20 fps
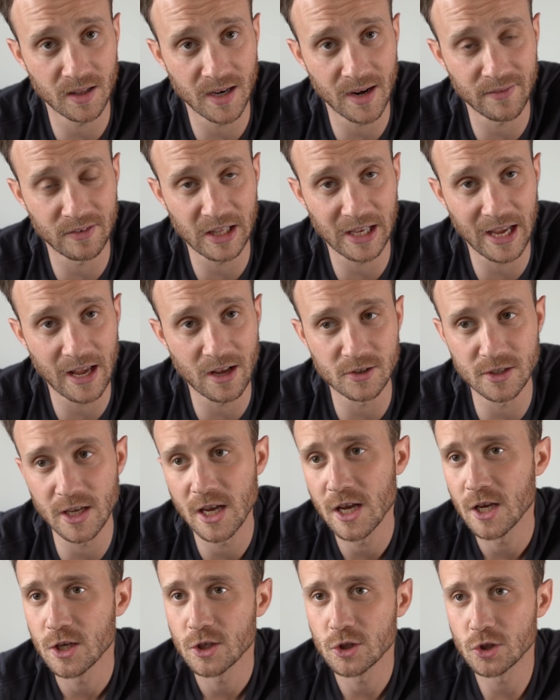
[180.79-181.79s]
than everything
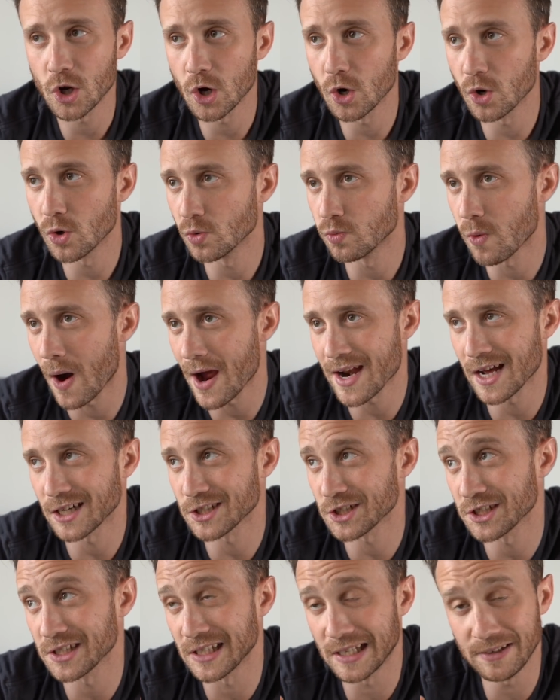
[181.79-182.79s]
else, so why not
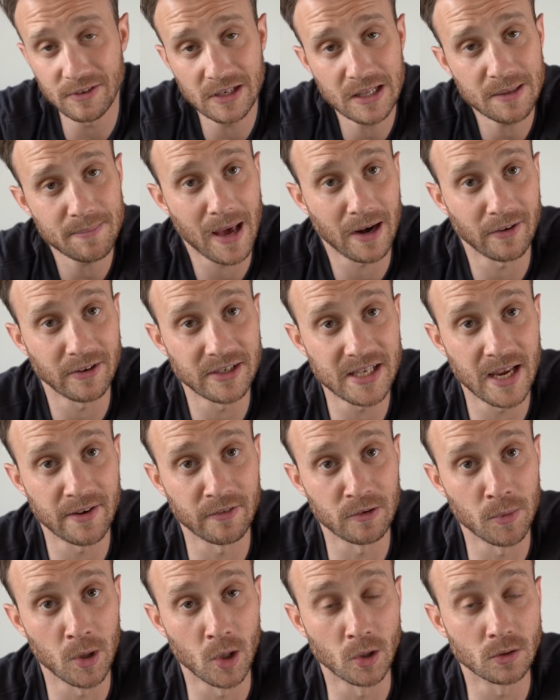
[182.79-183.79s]
just leave it in battery
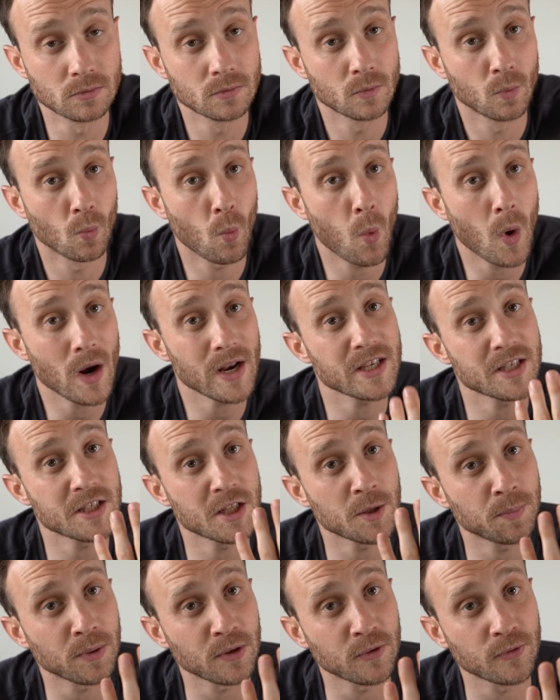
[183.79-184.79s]
saver mode? What is
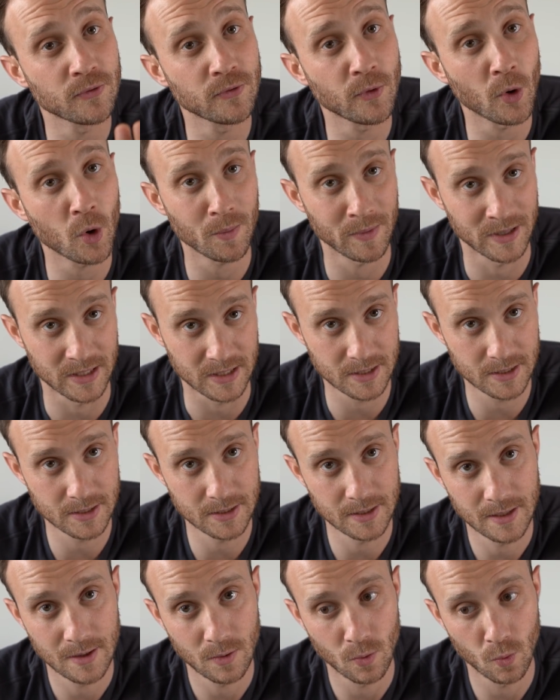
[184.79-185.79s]
the
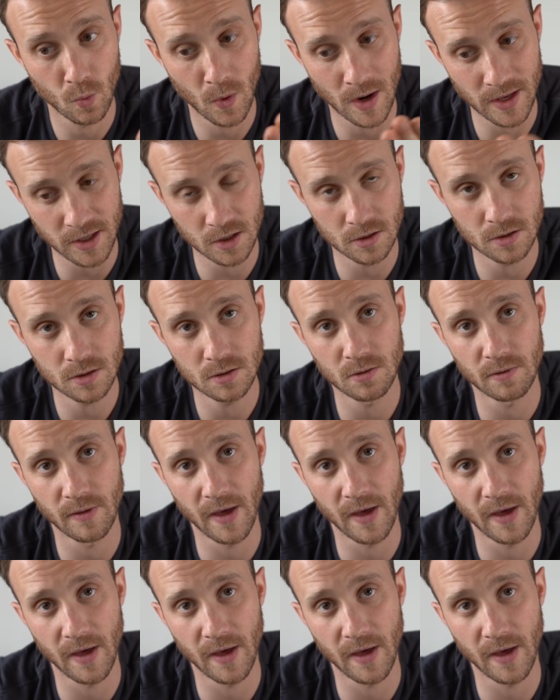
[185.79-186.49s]
performance when you do